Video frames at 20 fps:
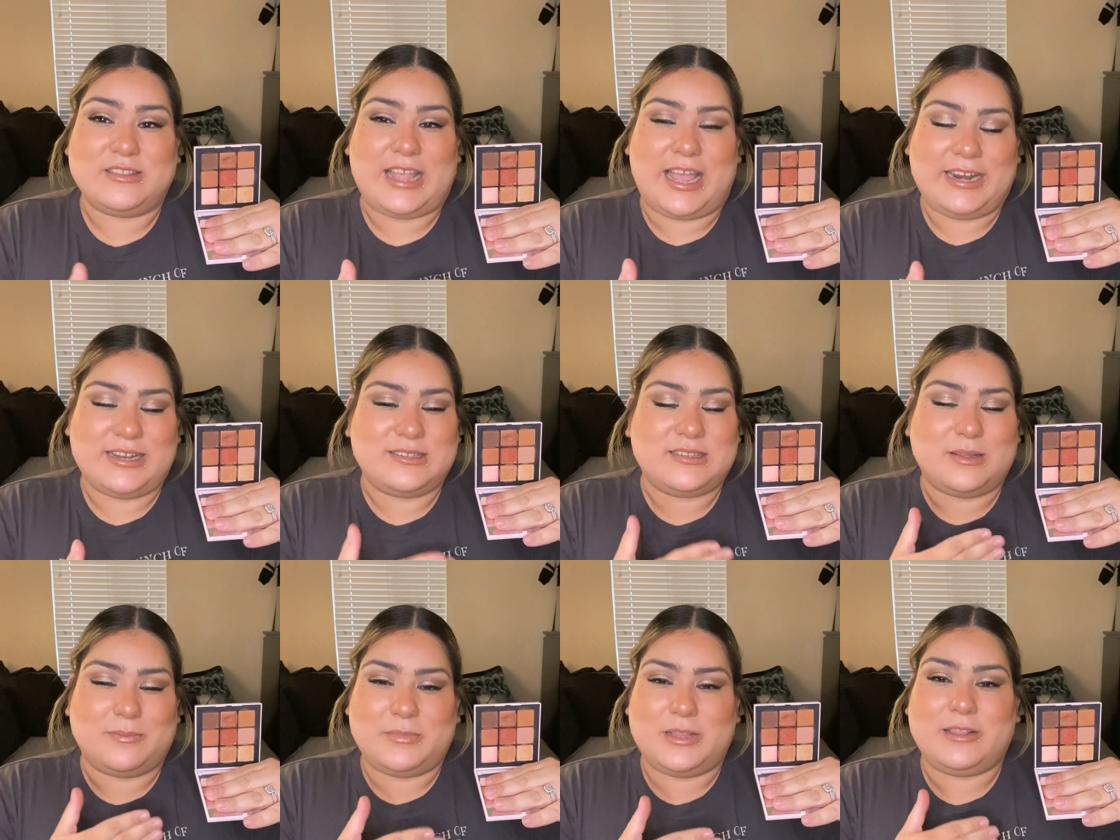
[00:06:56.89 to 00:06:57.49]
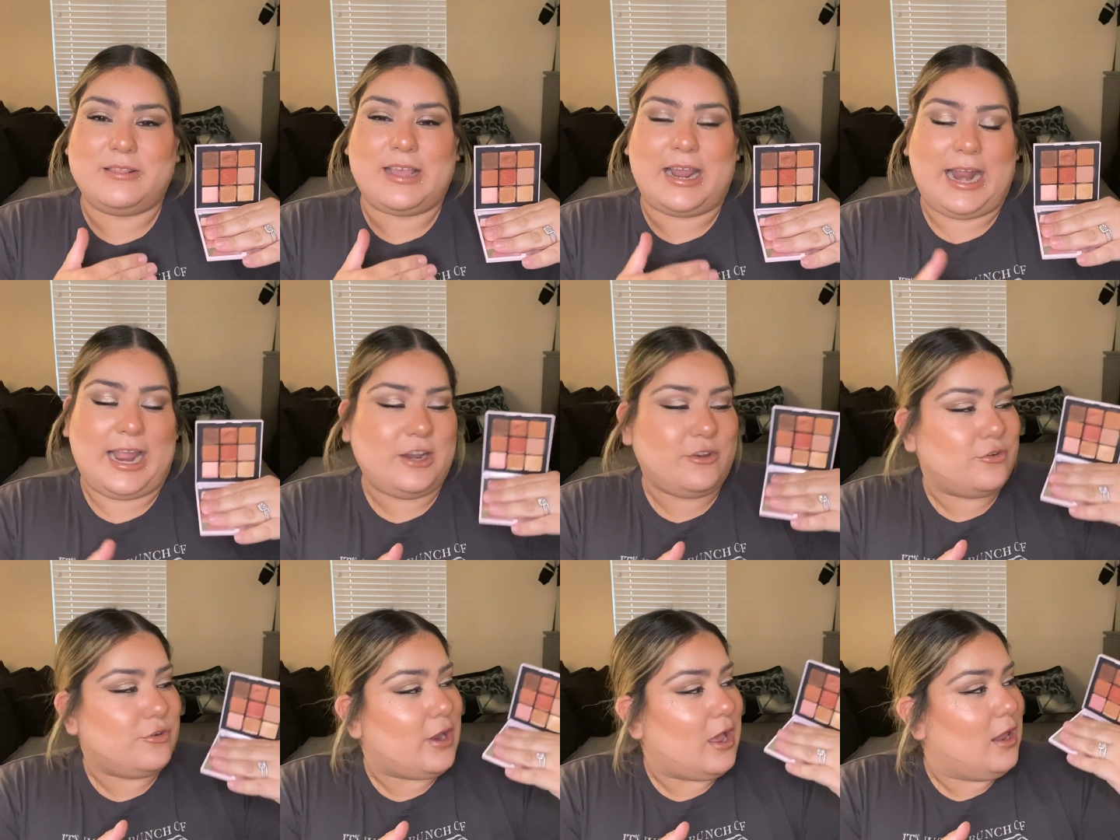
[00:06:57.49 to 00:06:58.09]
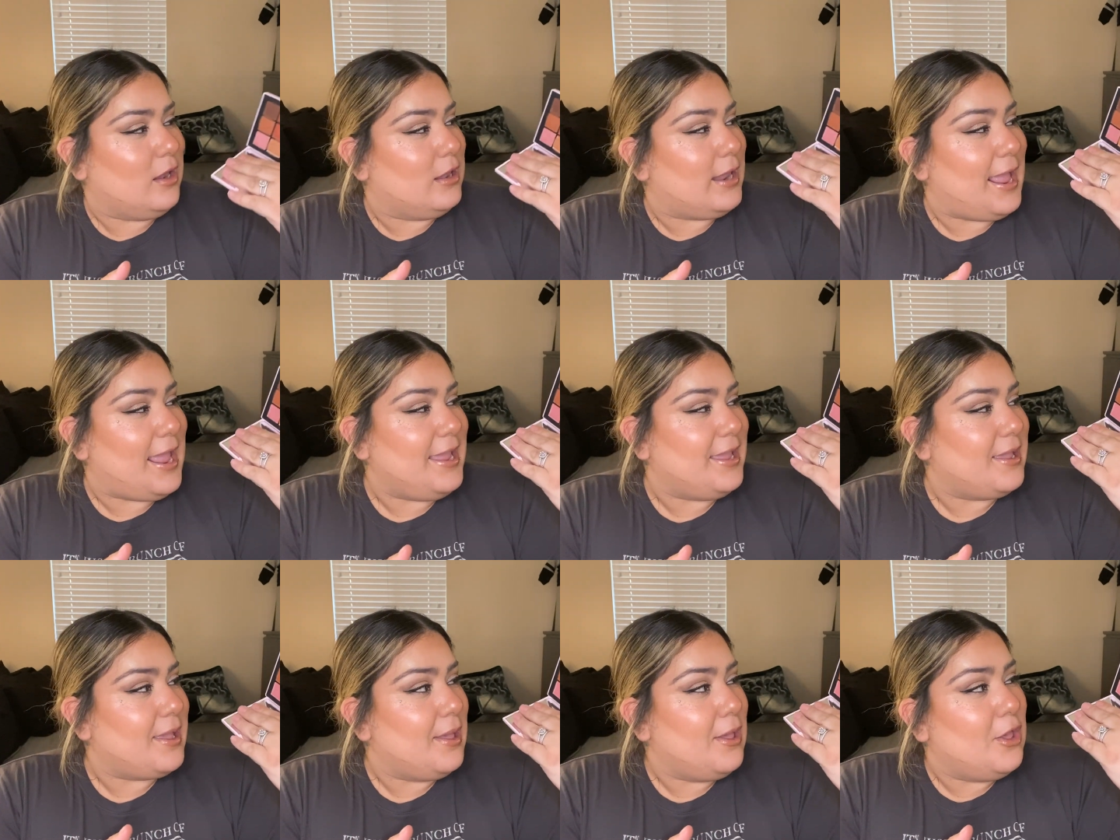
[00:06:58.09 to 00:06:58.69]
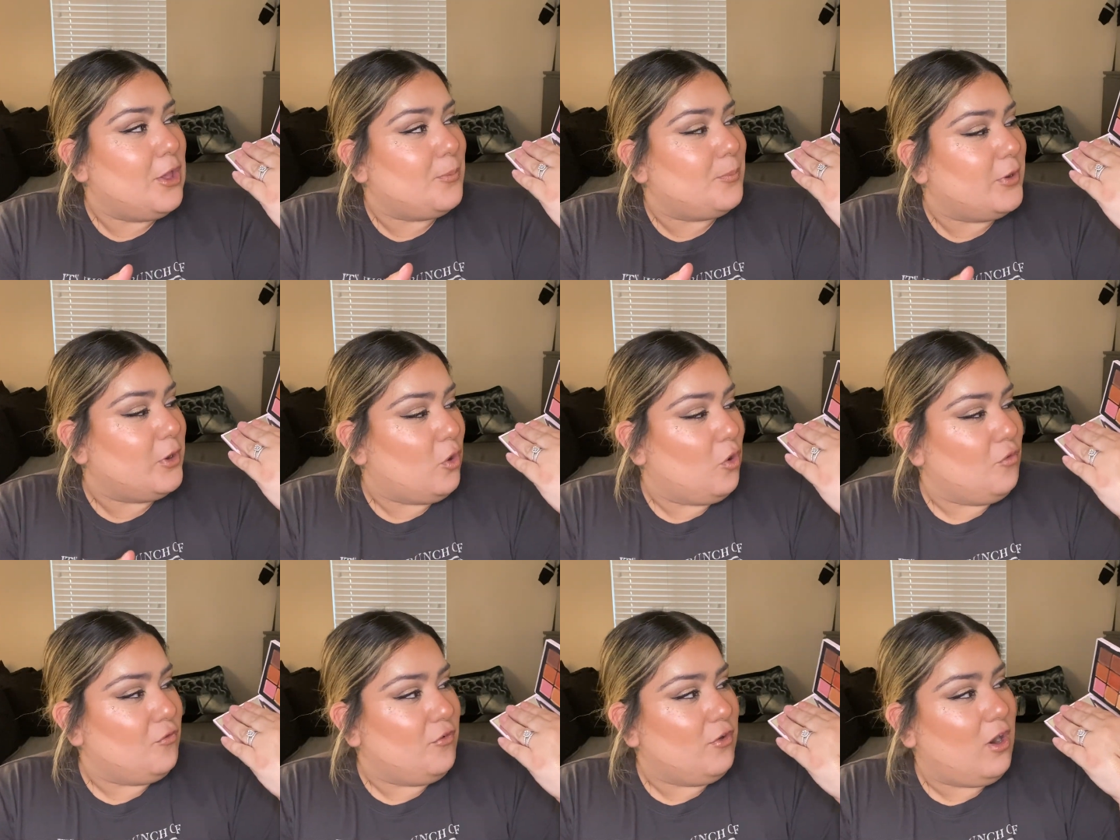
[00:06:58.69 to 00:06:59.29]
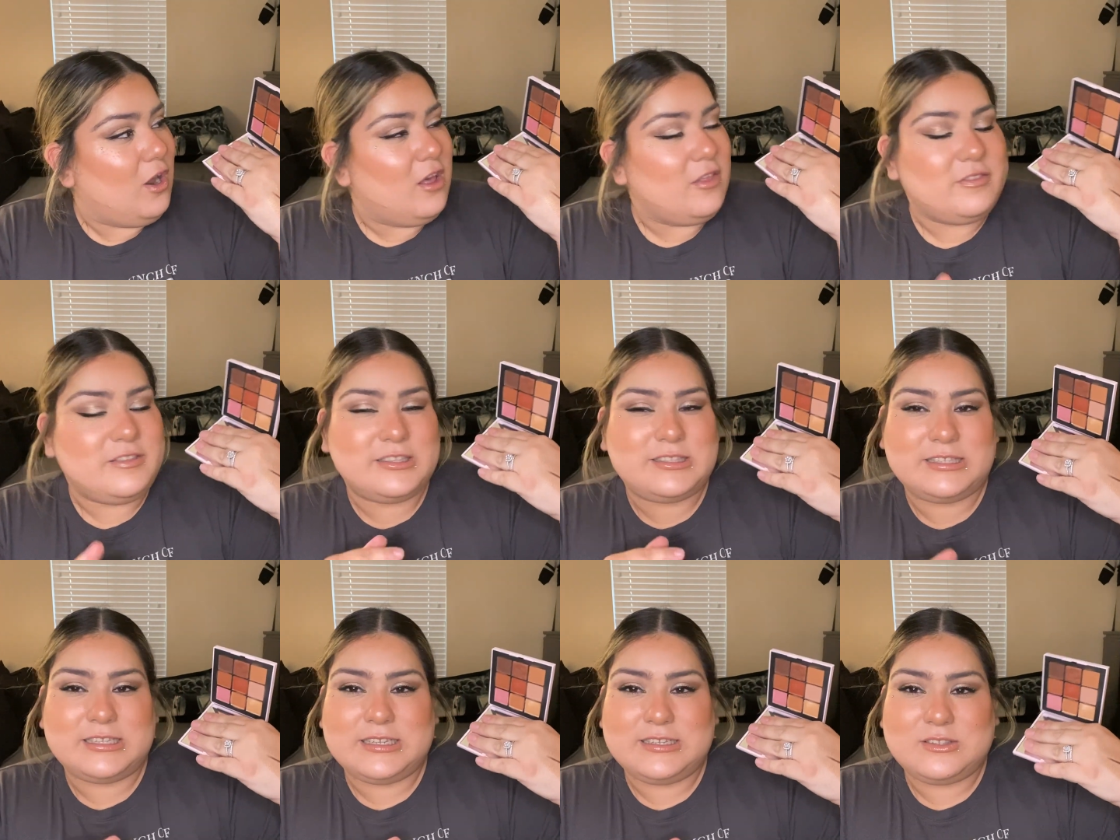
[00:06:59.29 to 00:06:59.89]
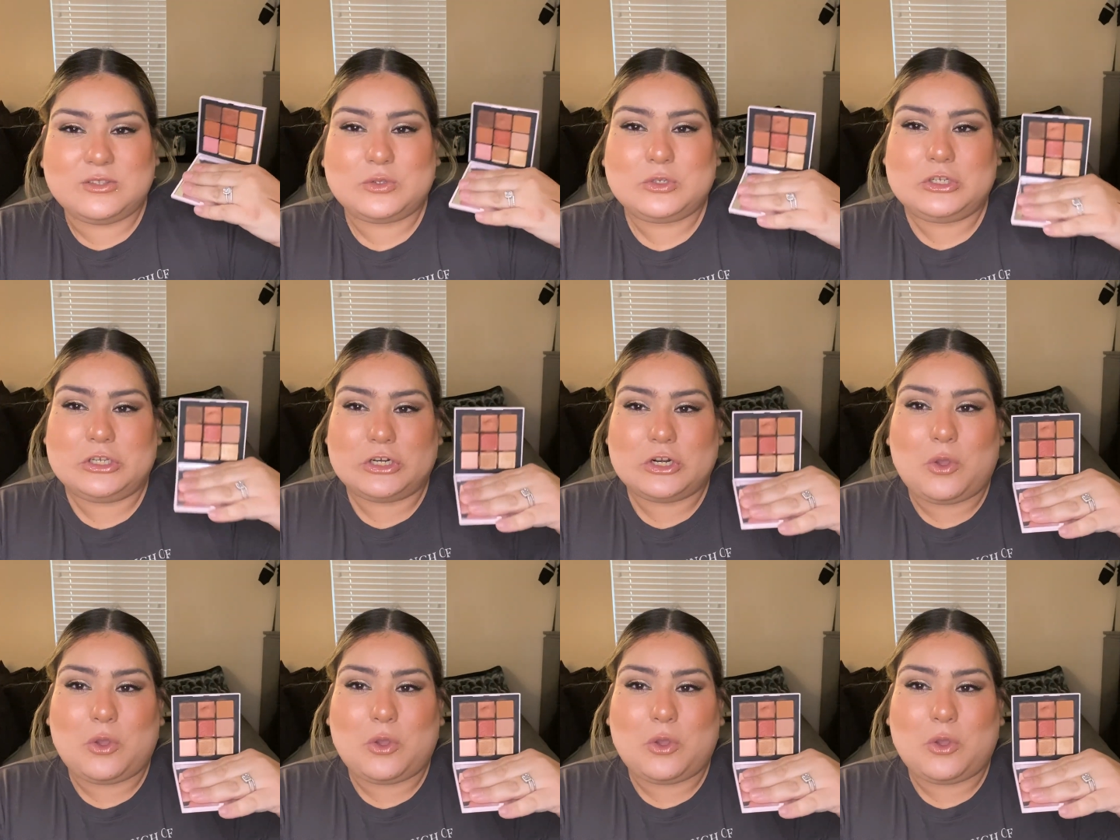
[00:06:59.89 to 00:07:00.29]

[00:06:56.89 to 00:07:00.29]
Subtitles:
That is something that I do not like. But overall, this is good